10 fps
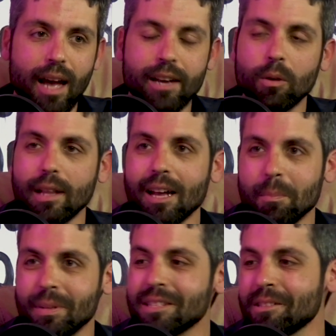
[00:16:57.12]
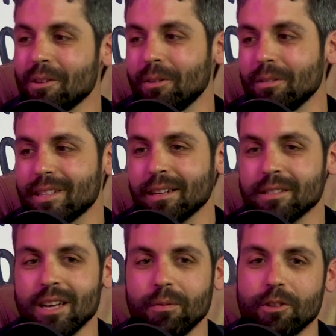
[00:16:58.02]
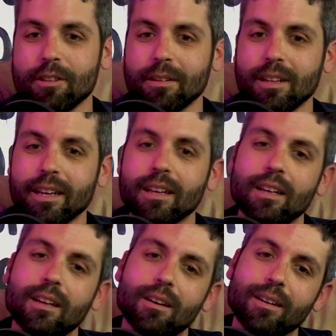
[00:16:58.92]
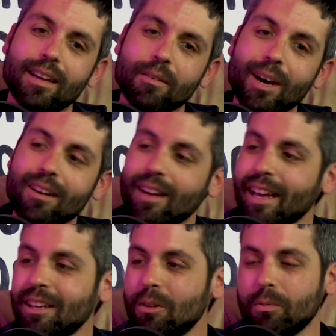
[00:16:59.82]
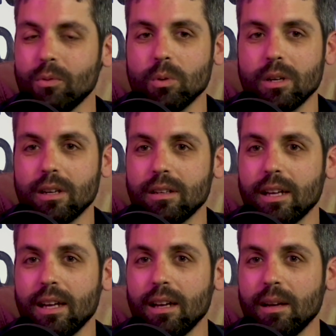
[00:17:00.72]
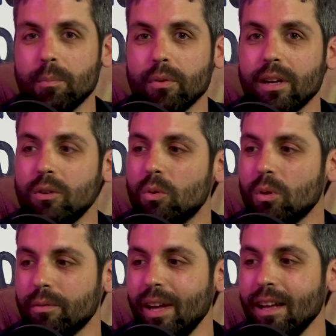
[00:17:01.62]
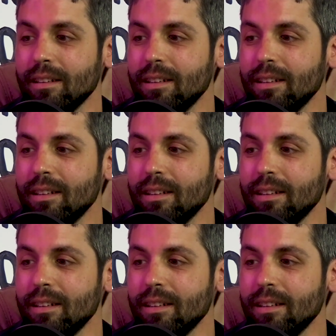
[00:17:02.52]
know a lot of business owners that are selfish. They're like, okay, wow, I can afford a brand new Corvette.